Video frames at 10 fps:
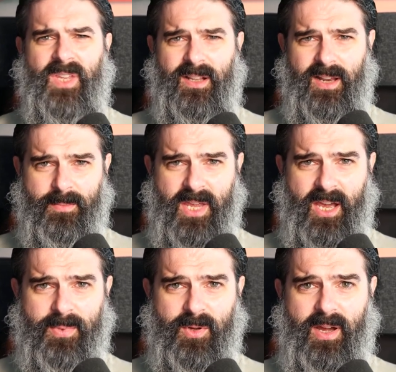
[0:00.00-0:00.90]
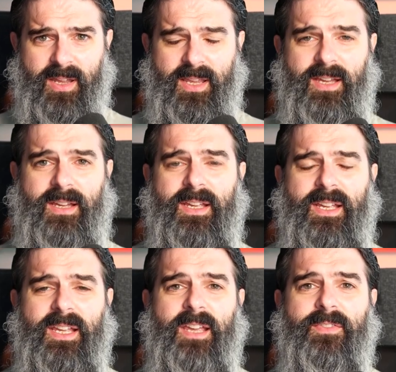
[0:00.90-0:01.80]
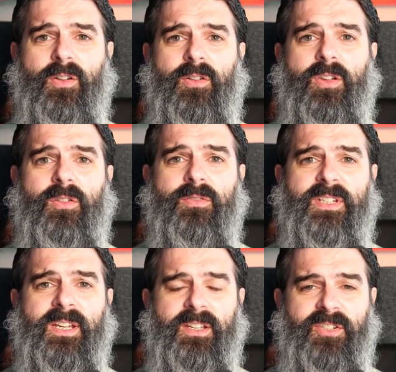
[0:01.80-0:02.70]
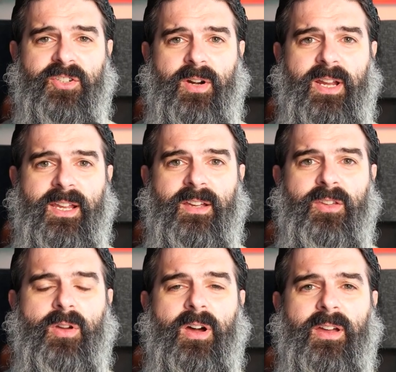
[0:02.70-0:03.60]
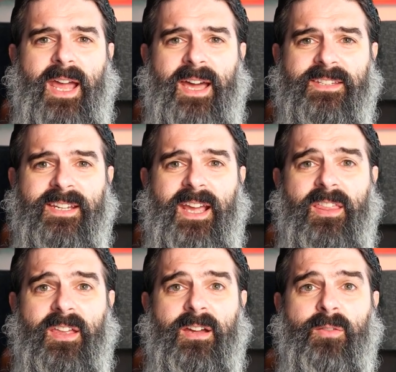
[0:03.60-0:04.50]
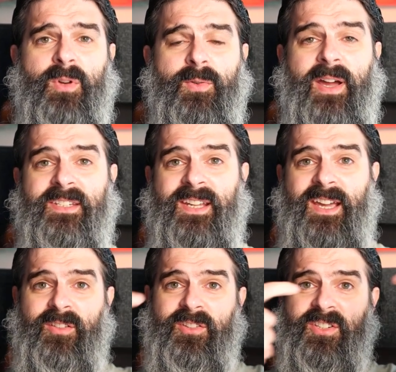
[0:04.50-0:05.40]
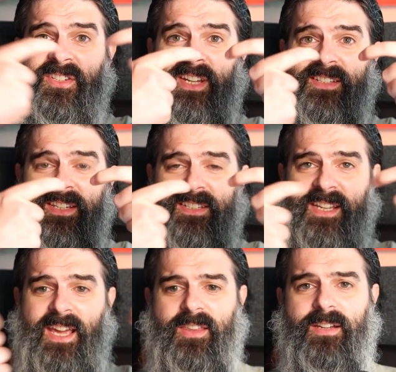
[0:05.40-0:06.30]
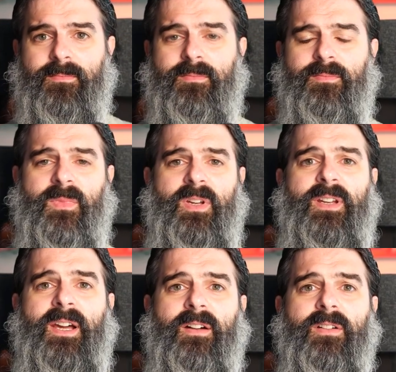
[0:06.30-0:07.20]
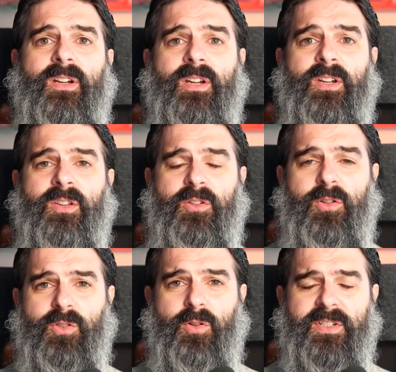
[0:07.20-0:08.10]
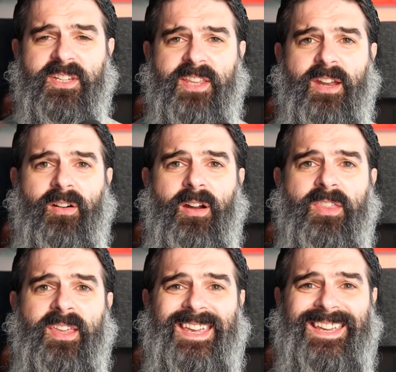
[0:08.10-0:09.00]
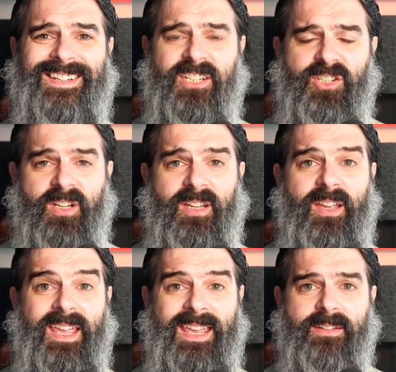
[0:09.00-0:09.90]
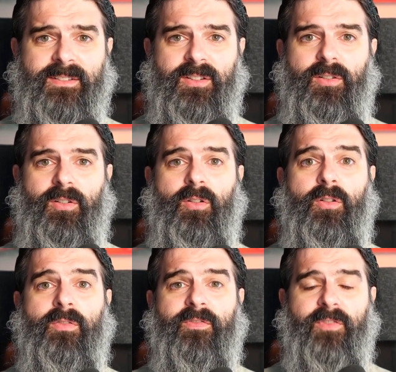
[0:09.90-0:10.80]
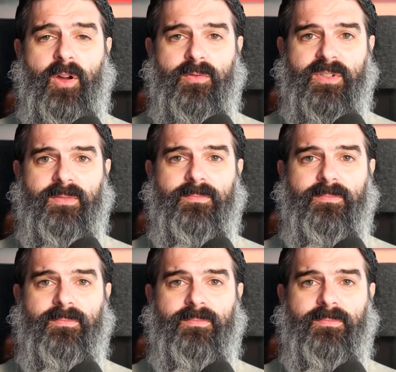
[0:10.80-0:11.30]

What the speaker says: let me help you out here. If you're using a string, you can't add together. When you add together, it just sticks things together. Now, your 2 choices then are either integer, int, or float.